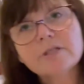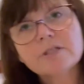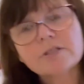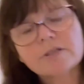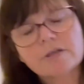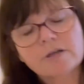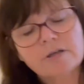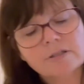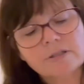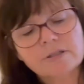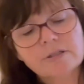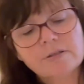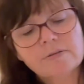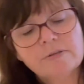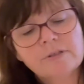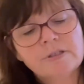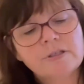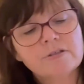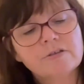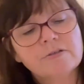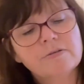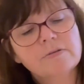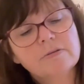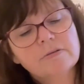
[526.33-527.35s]
is also
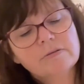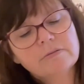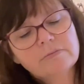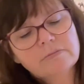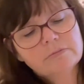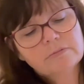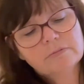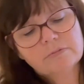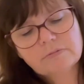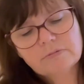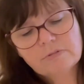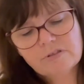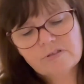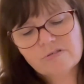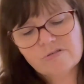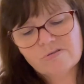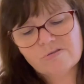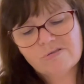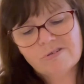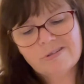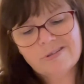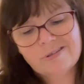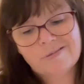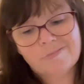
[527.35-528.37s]
another
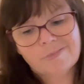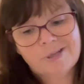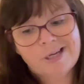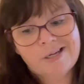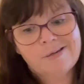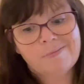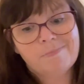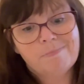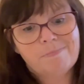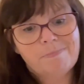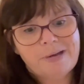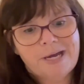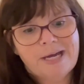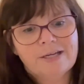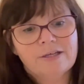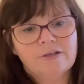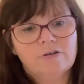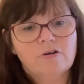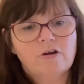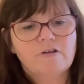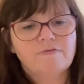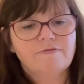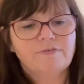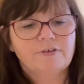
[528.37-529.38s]
store that I'm kind of backing
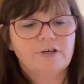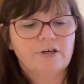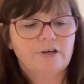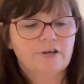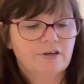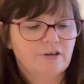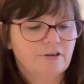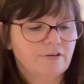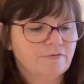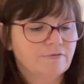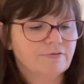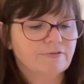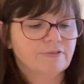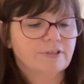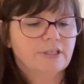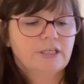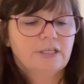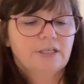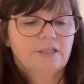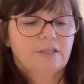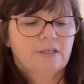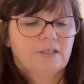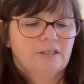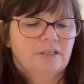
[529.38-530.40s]
off of.
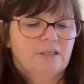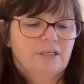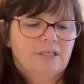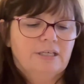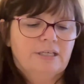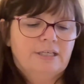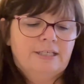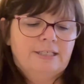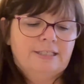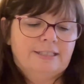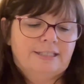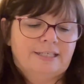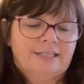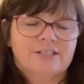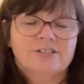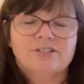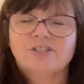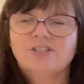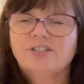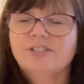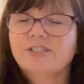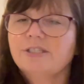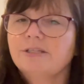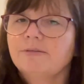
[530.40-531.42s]
Things
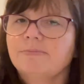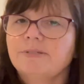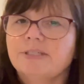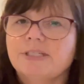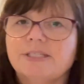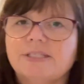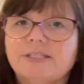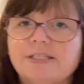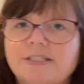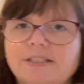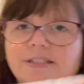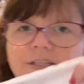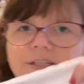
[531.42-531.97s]
just seem to sit